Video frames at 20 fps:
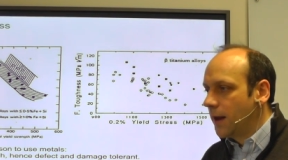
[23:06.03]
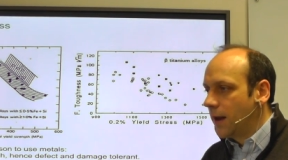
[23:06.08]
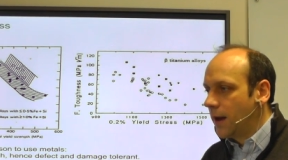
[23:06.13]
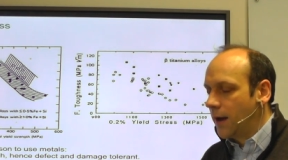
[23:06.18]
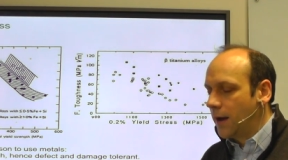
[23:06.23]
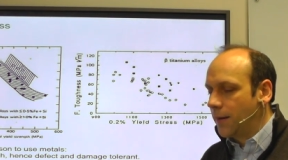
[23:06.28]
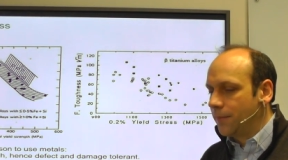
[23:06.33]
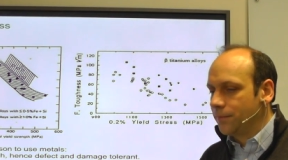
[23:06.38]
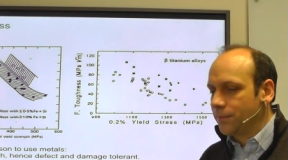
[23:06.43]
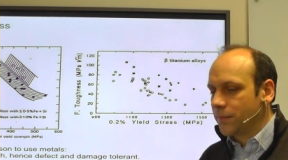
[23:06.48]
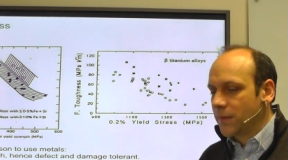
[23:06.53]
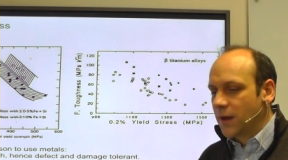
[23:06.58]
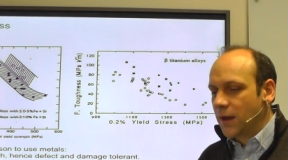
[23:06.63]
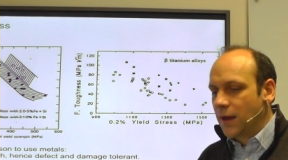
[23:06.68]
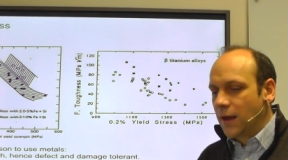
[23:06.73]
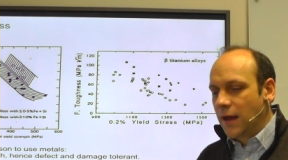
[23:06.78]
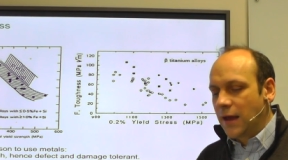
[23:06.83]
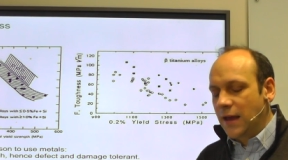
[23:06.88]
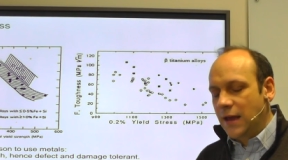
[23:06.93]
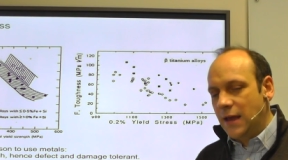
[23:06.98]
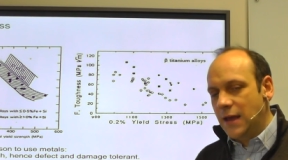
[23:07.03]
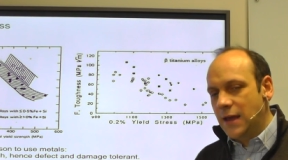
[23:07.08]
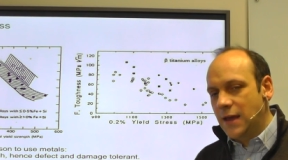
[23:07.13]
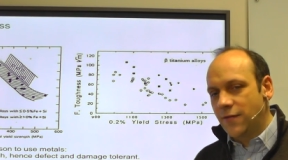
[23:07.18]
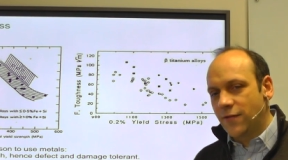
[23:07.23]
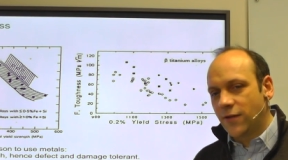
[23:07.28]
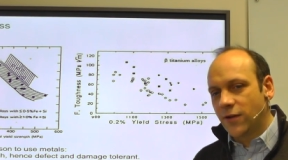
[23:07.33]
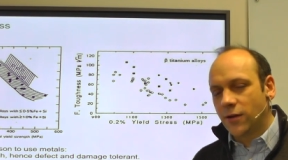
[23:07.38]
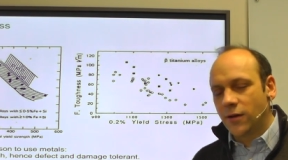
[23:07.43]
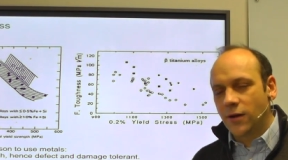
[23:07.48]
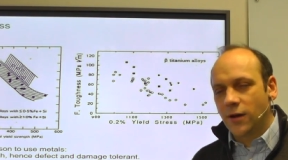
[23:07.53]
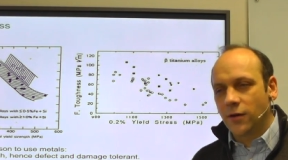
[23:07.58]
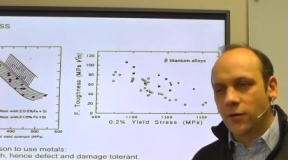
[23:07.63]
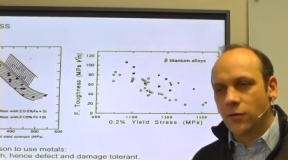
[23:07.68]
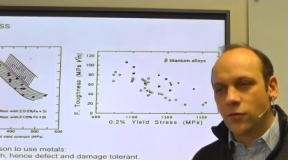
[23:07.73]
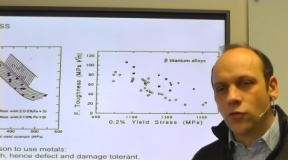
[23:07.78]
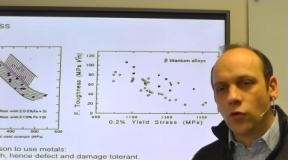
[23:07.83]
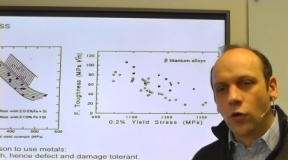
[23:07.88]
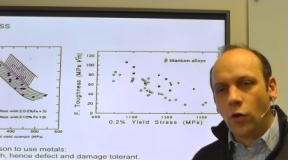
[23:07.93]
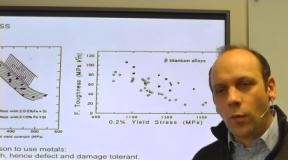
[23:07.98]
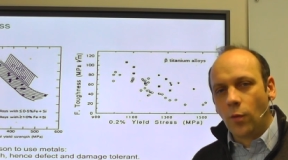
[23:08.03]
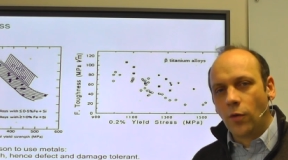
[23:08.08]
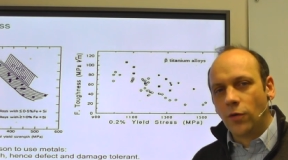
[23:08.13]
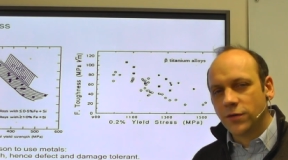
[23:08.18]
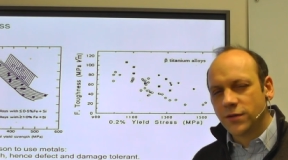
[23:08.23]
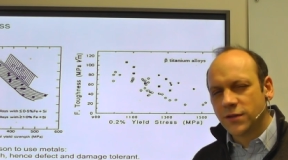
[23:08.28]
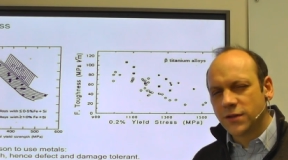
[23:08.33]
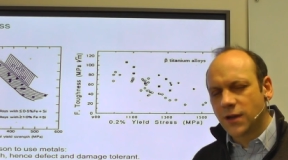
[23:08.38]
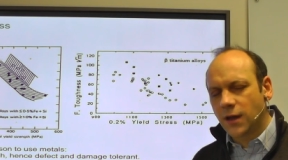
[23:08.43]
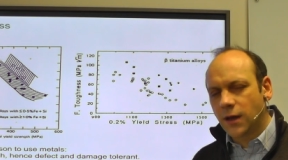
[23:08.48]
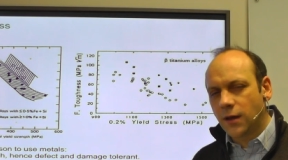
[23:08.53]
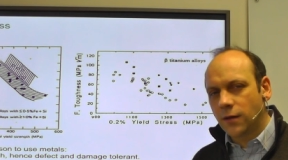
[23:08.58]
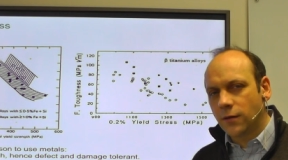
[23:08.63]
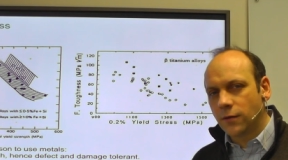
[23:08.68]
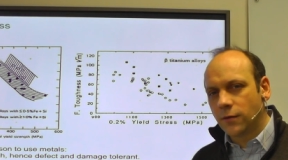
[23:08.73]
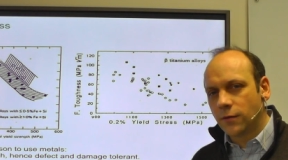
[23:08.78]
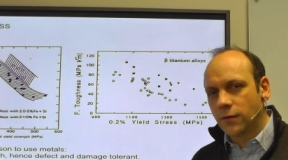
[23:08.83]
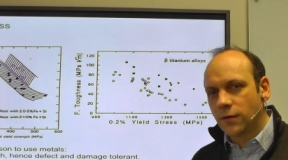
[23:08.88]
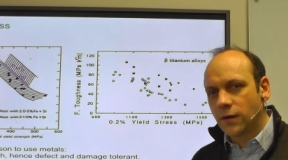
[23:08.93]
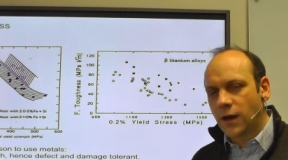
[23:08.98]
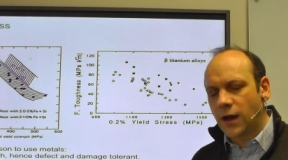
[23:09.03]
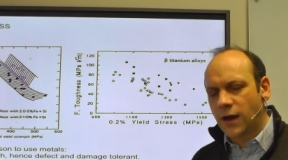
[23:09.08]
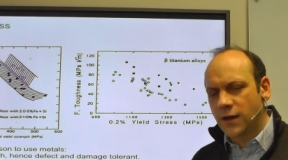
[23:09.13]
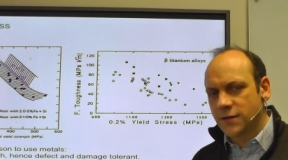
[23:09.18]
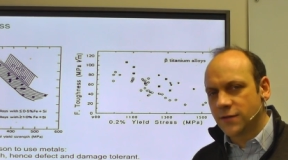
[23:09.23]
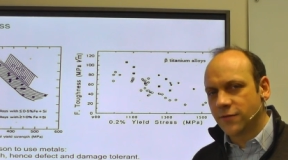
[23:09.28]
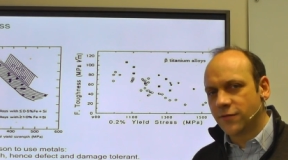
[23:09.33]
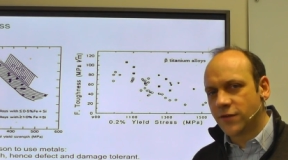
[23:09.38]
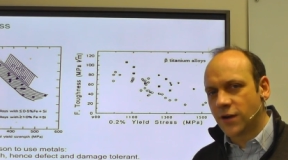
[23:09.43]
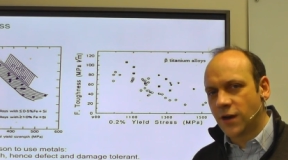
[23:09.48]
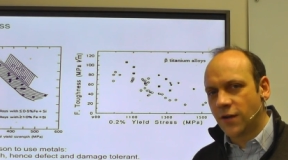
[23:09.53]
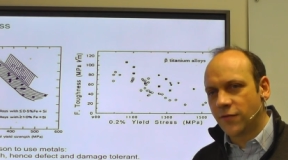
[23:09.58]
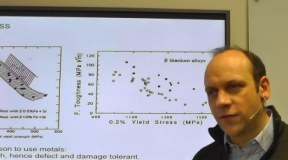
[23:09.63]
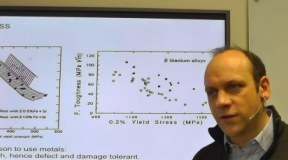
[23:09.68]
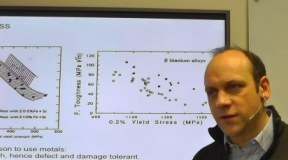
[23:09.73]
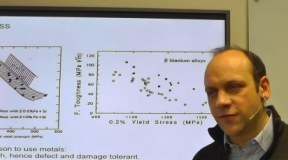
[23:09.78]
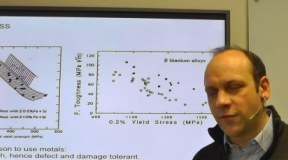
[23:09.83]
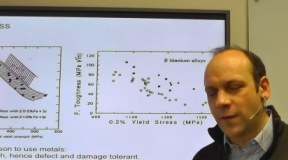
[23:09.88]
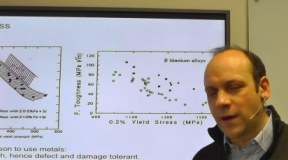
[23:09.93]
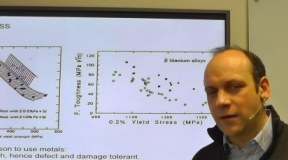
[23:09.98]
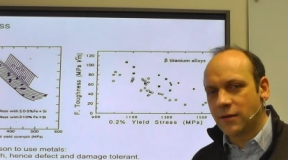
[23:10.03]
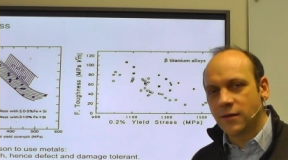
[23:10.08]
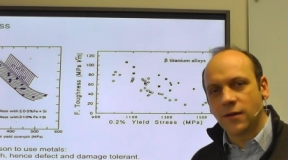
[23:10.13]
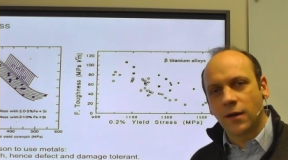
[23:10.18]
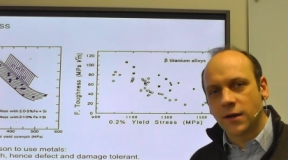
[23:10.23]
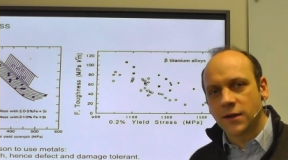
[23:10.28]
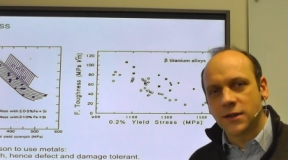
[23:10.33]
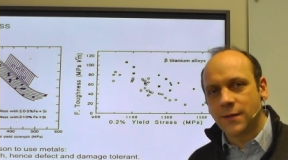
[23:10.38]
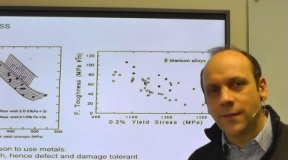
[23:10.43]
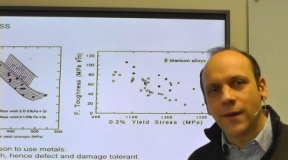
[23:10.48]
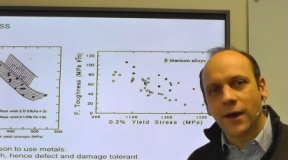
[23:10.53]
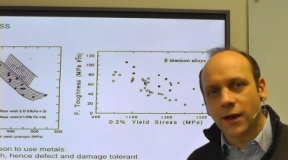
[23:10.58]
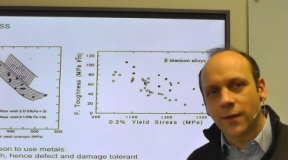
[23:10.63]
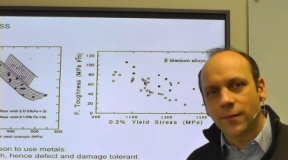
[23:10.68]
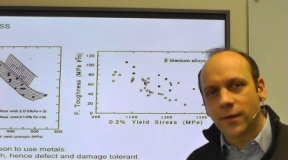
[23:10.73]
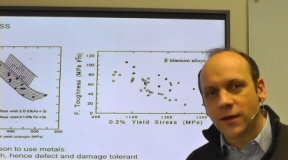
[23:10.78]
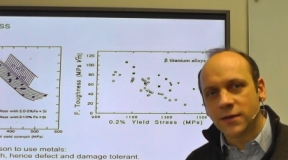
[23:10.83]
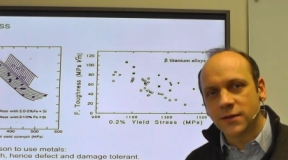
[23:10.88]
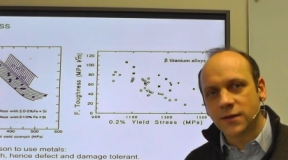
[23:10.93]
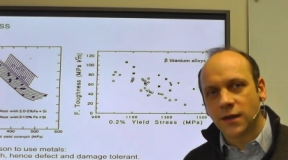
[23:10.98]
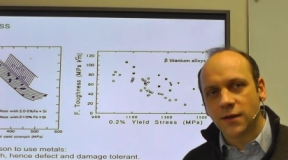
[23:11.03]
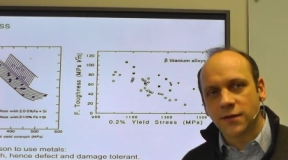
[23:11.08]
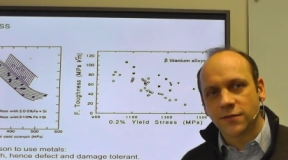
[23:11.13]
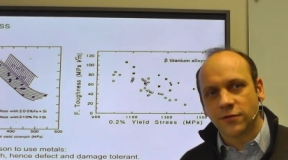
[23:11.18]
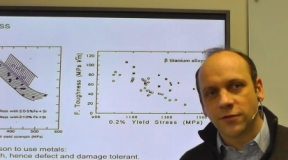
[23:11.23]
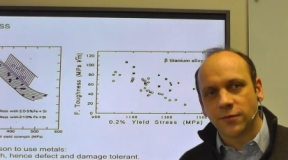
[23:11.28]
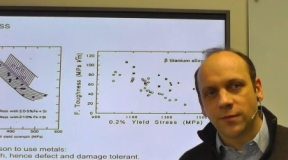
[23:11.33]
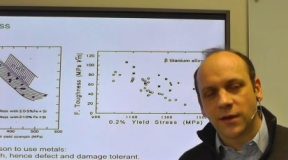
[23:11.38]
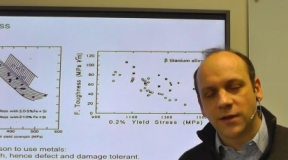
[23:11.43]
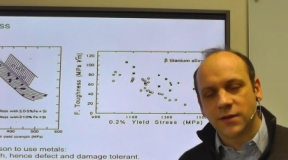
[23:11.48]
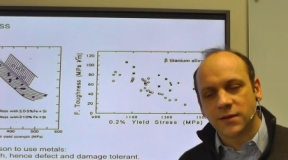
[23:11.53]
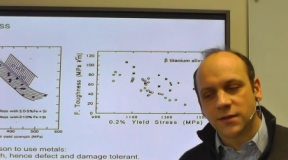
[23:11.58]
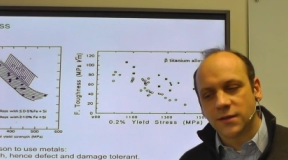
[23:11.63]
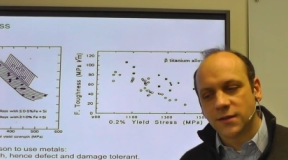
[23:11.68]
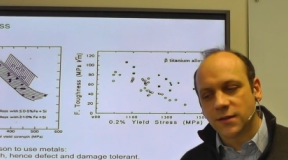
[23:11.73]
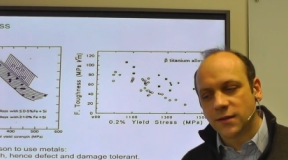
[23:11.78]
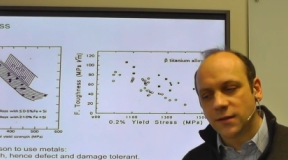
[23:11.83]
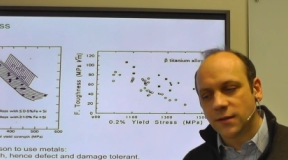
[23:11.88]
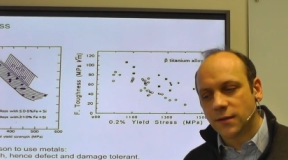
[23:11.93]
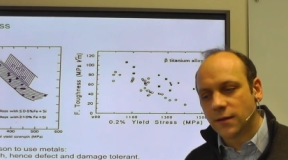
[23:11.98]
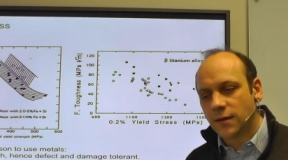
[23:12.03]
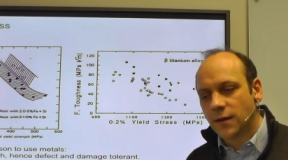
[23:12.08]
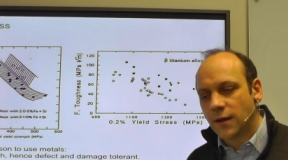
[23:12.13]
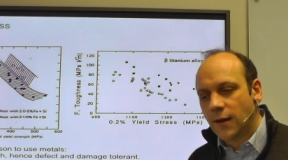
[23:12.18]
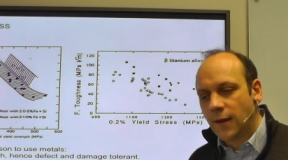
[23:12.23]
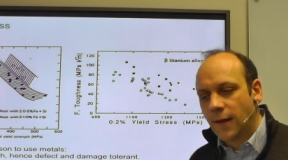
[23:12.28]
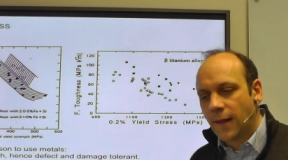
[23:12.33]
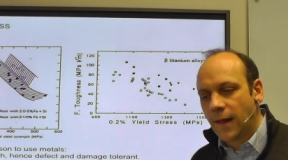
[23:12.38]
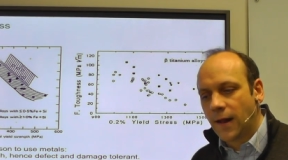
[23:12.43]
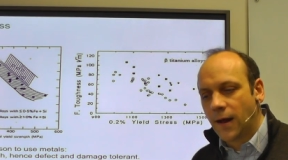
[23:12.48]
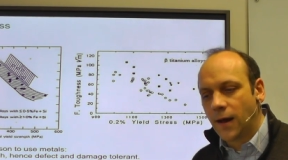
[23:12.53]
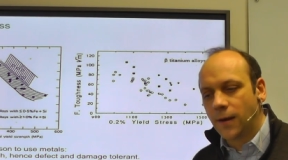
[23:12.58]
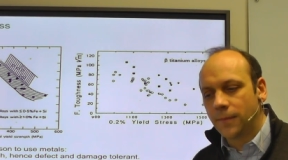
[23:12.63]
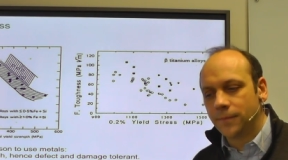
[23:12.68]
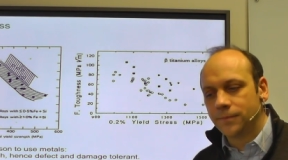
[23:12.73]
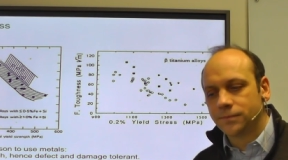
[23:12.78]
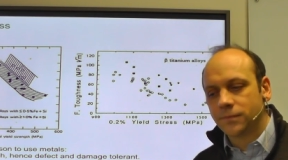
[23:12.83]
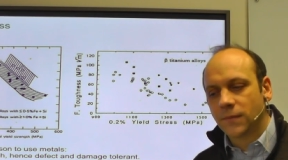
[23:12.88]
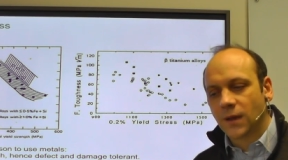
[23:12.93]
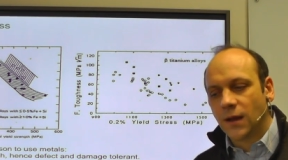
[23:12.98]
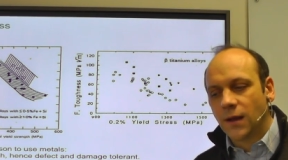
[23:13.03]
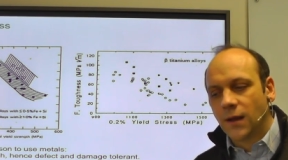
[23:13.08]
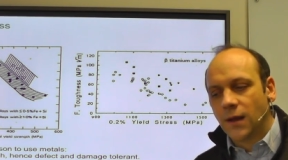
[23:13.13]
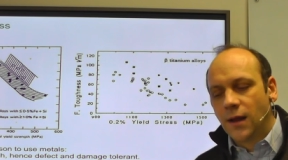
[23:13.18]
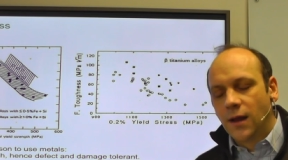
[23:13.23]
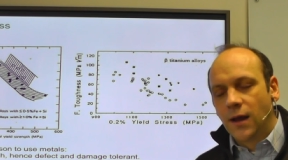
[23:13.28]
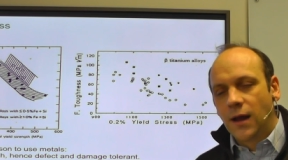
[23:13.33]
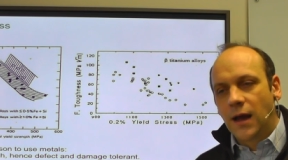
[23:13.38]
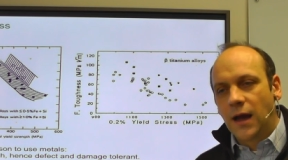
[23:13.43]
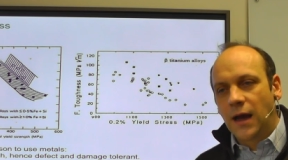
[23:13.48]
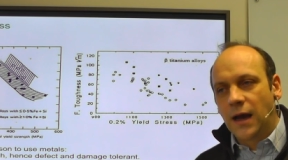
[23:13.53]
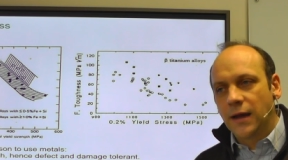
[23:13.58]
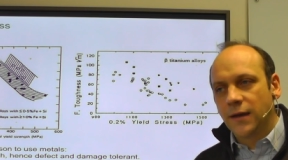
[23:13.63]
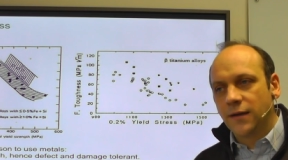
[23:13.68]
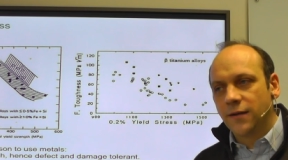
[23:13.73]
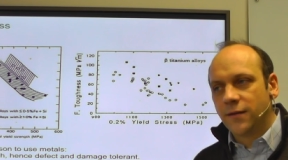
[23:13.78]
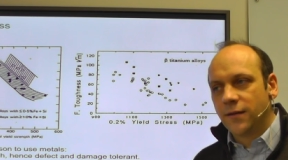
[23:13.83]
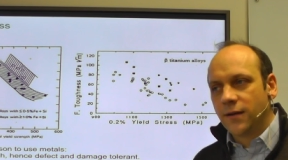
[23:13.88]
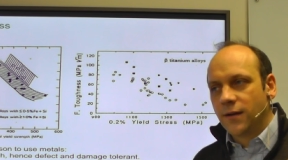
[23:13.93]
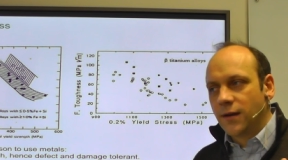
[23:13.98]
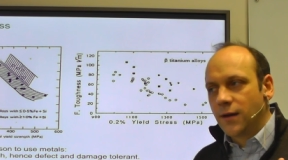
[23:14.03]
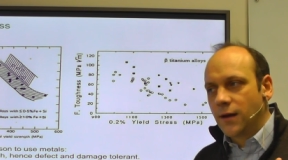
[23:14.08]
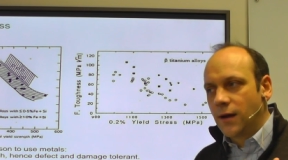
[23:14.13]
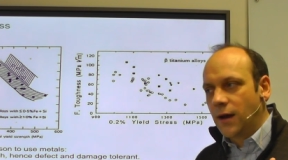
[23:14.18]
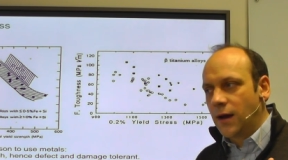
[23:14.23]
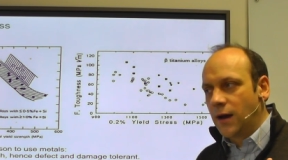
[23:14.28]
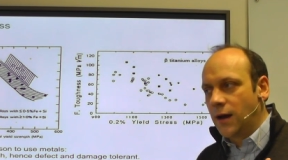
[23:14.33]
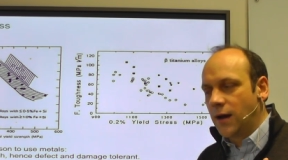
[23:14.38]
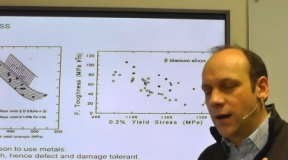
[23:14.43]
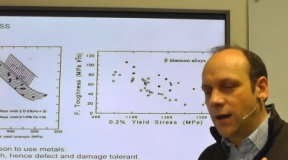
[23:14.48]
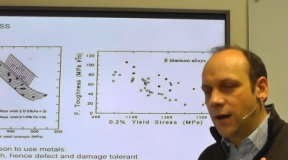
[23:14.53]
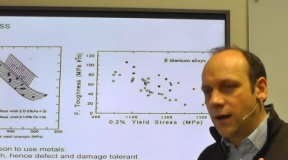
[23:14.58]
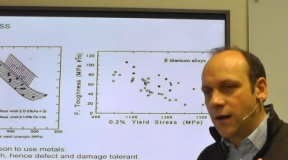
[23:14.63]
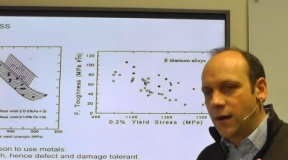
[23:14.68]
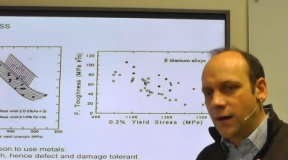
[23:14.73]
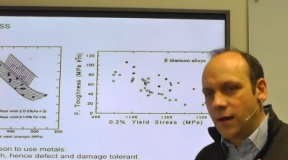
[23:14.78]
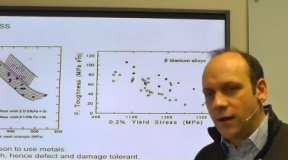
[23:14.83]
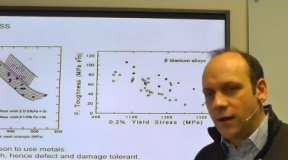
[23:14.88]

Um, even a, a normal steel has a toughness of about 90 megapascals root meters. Um, and uh,